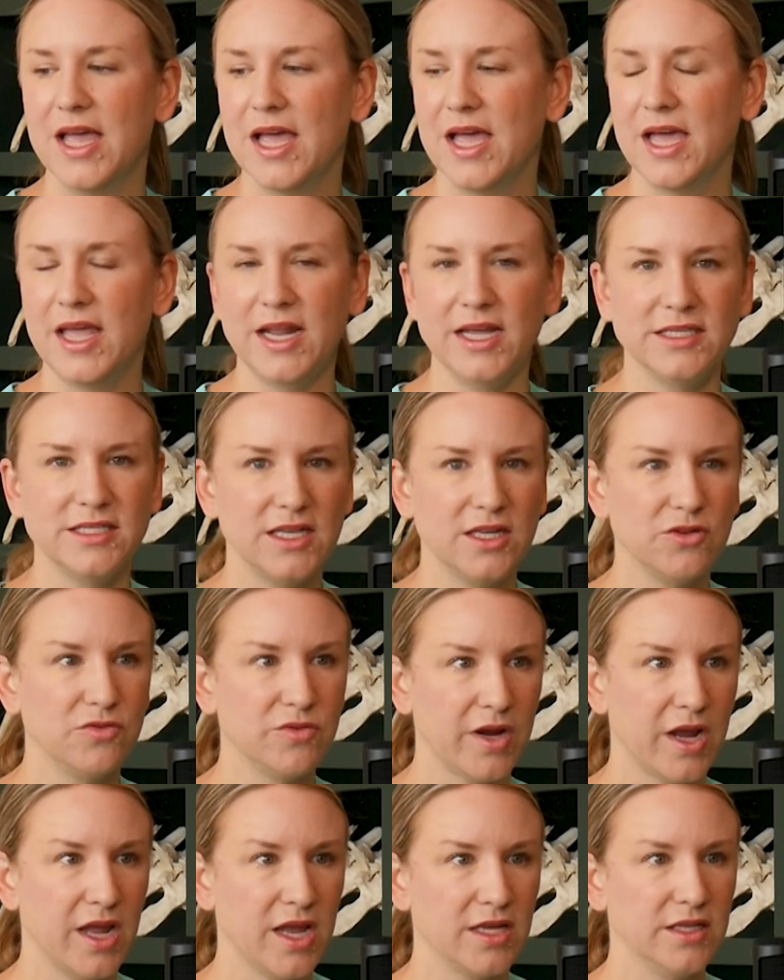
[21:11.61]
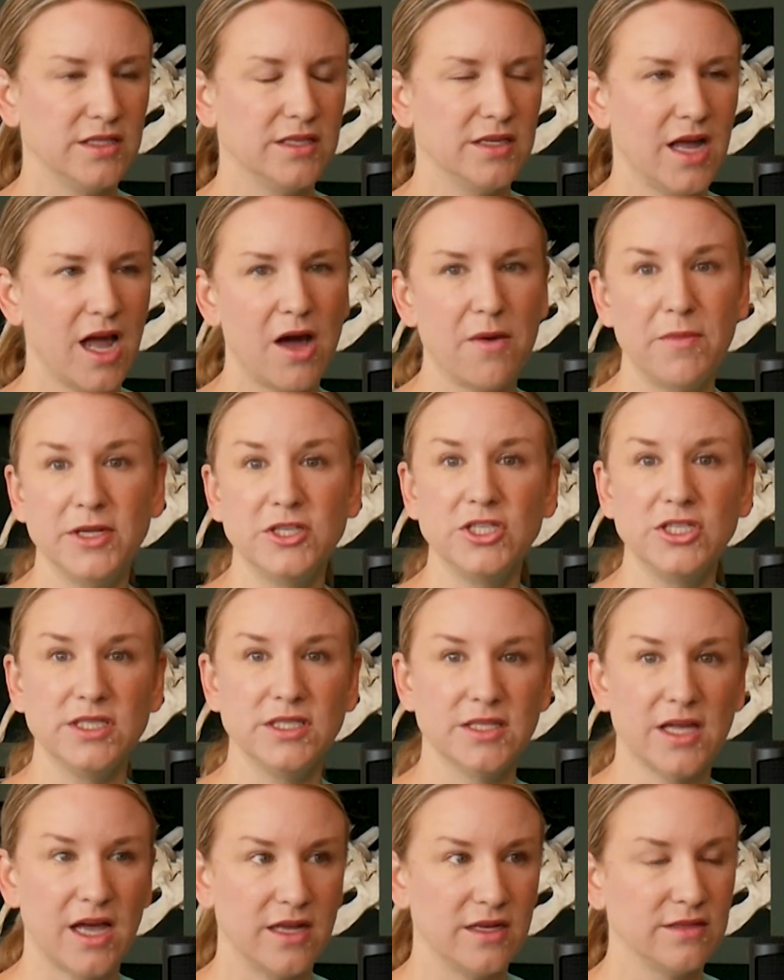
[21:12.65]
And I said, great. How much is
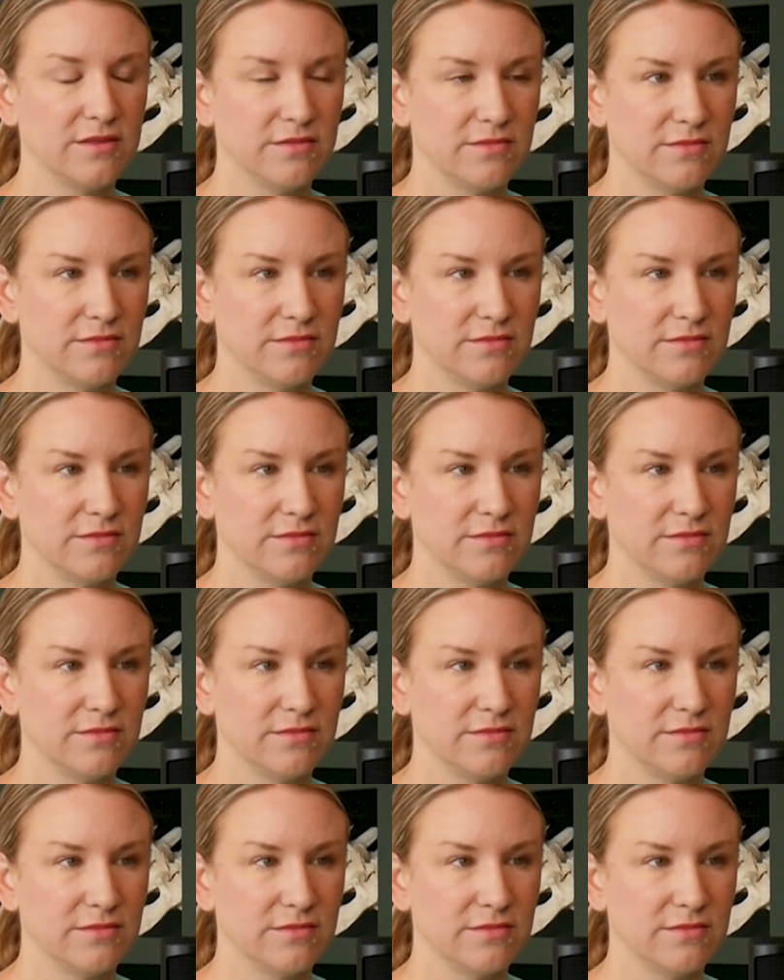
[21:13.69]
that?